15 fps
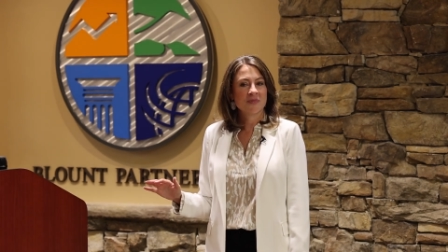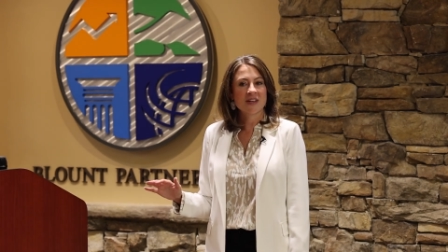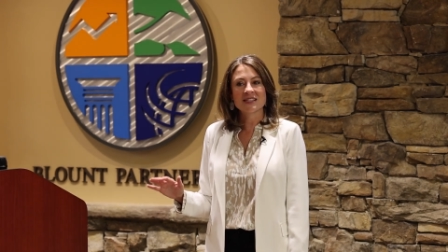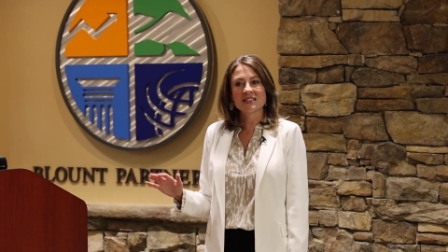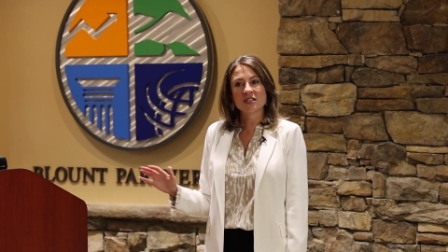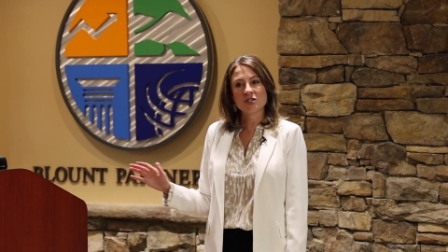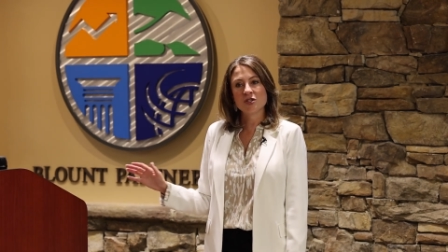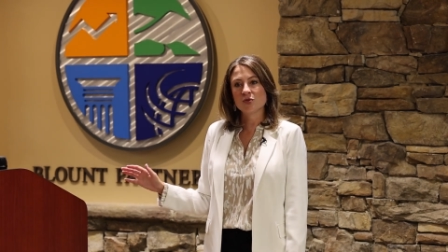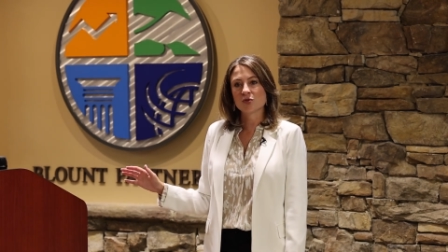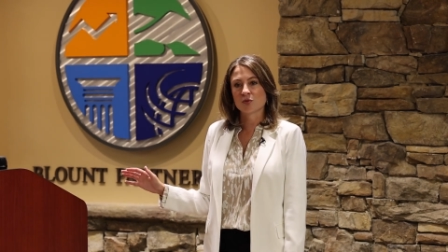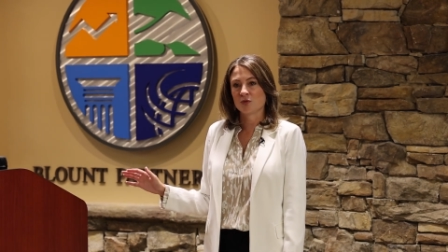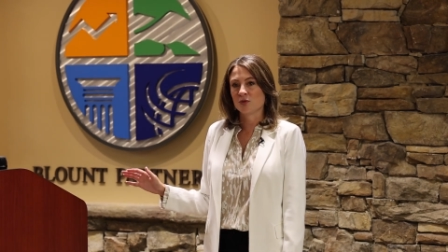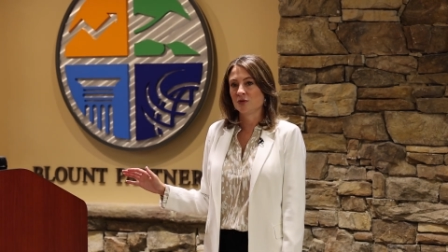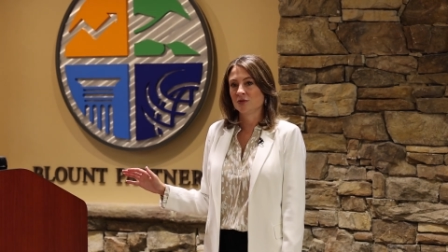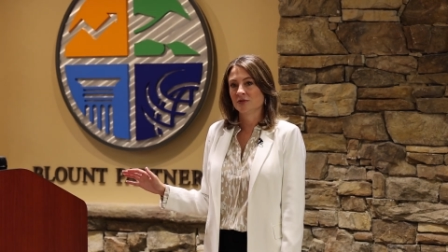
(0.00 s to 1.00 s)
That's
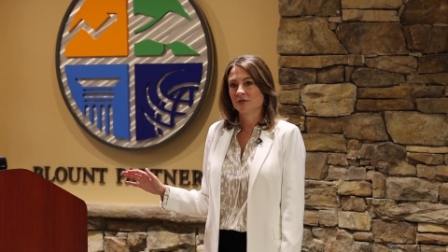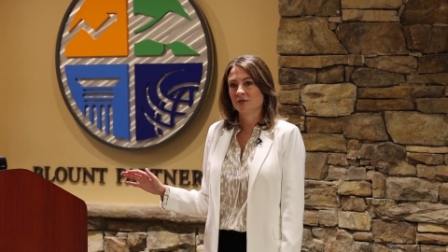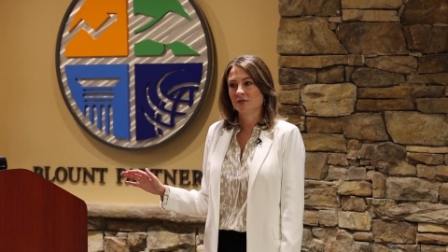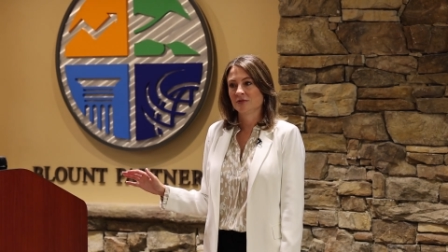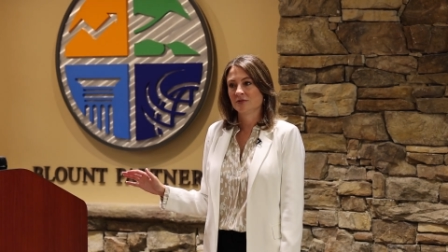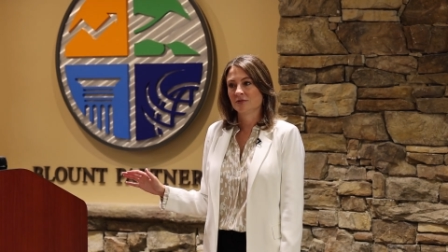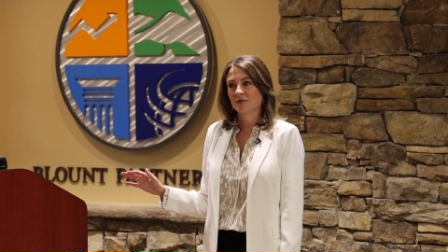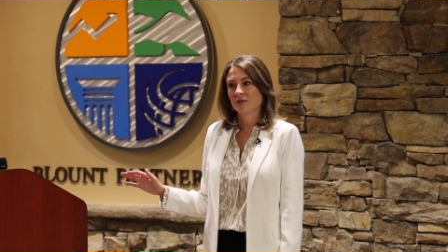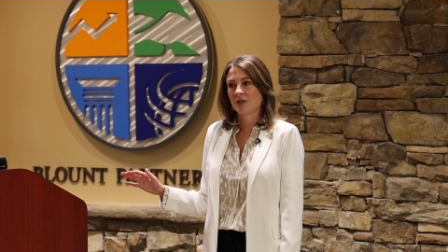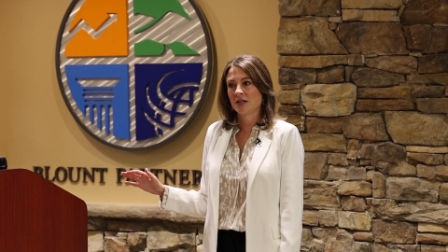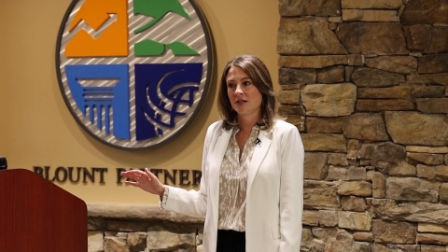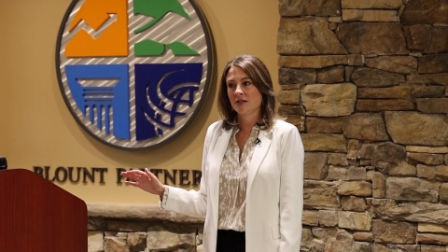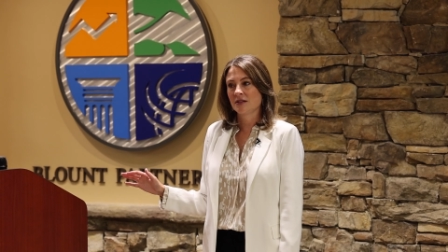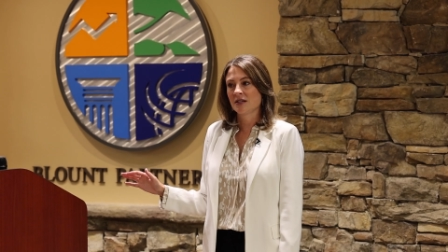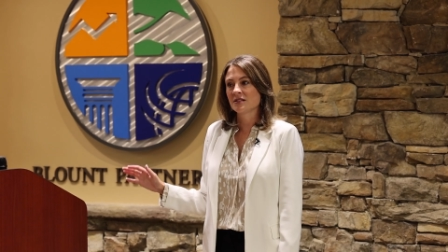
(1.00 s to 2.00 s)
unusual,
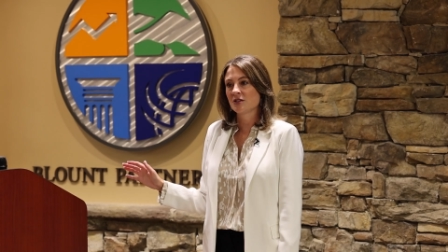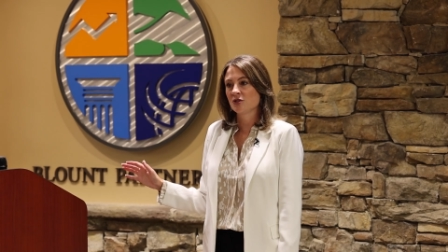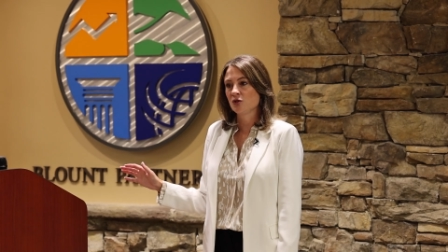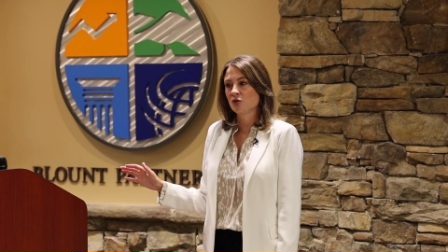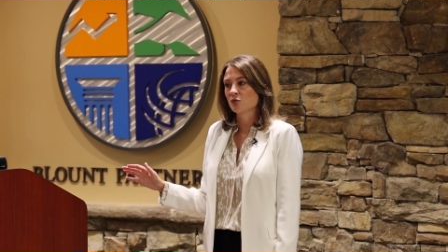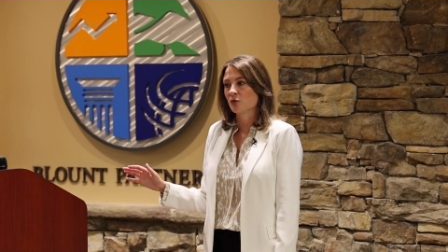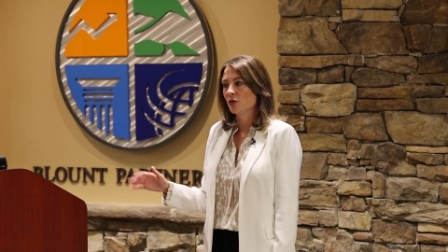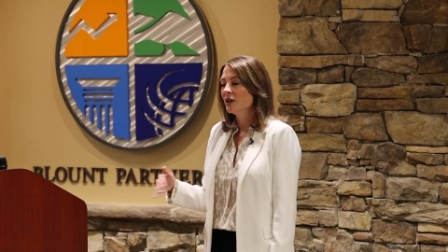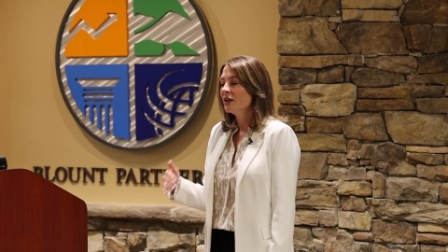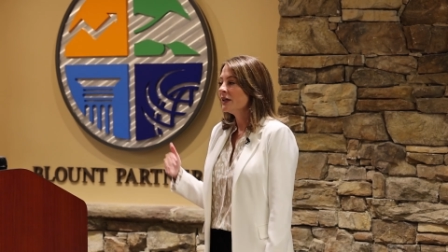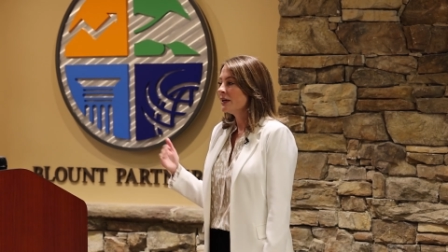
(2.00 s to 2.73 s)
right? That's unusual.